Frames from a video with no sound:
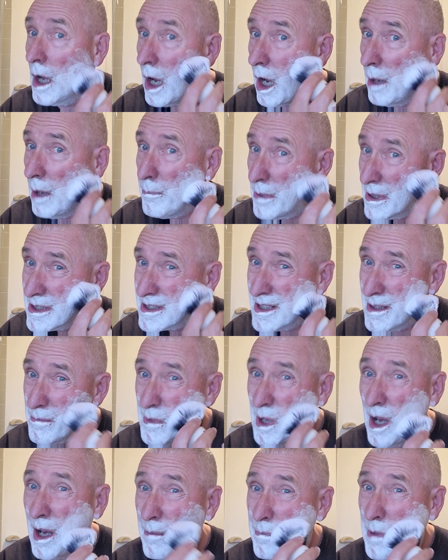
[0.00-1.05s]
I must
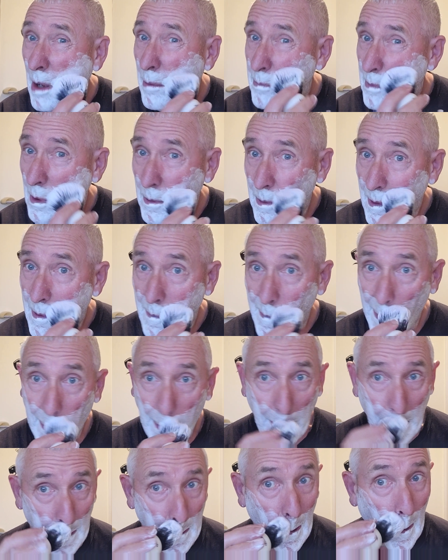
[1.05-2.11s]
admit, I'm not the
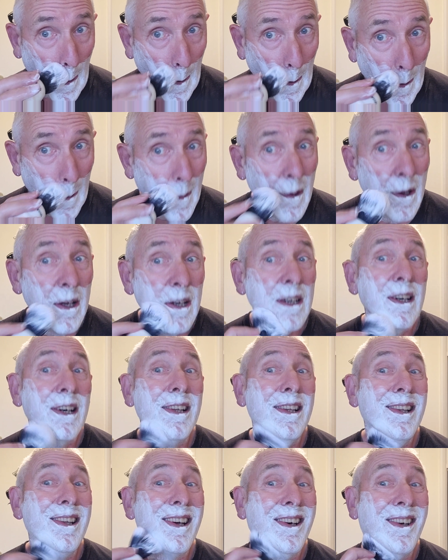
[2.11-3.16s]
greatest
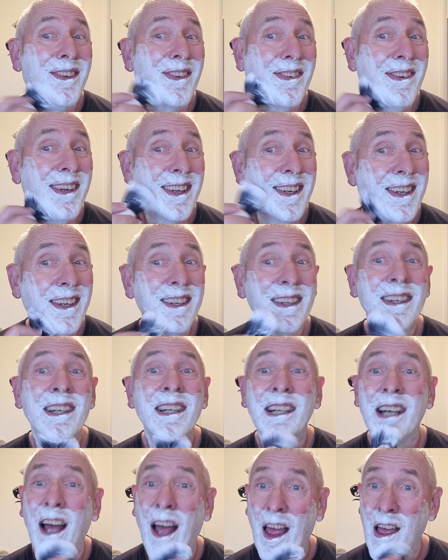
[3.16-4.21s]
at lathering.
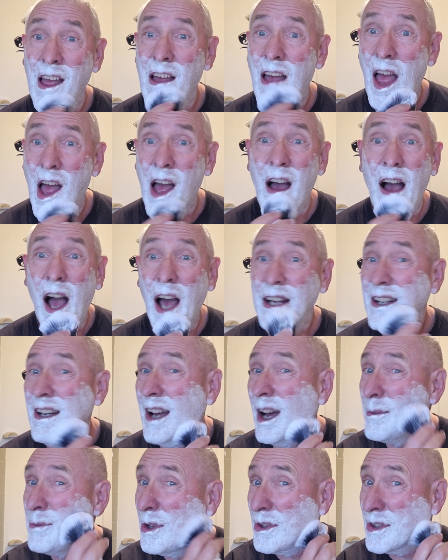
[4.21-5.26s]
And
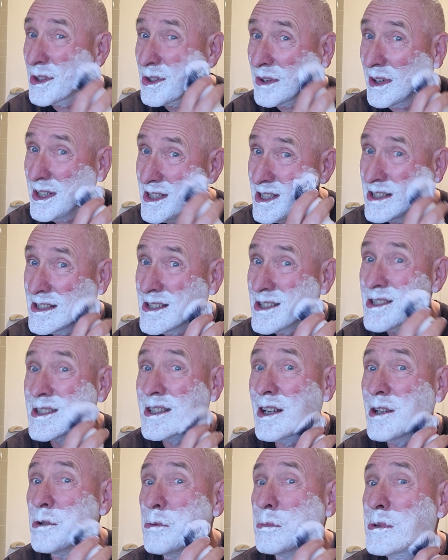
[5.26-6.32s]
I'm not the greatest at
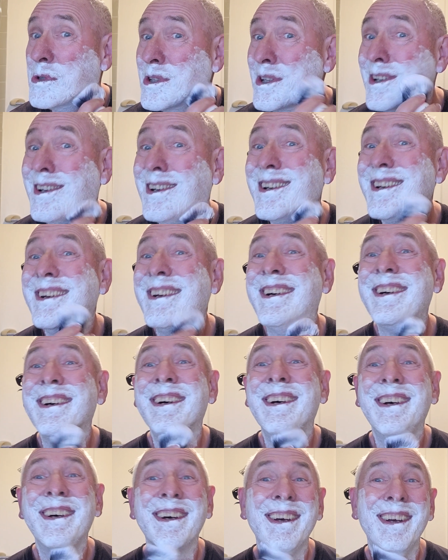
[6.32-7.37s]
soaps.
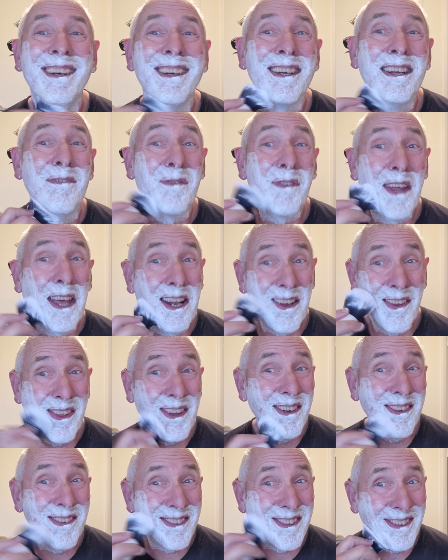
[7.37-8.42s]

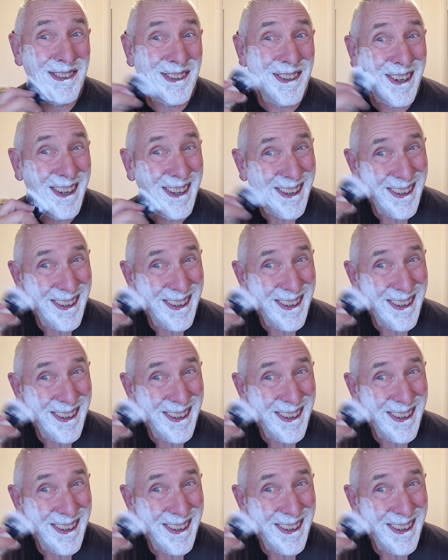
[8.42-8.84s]
Anything will do.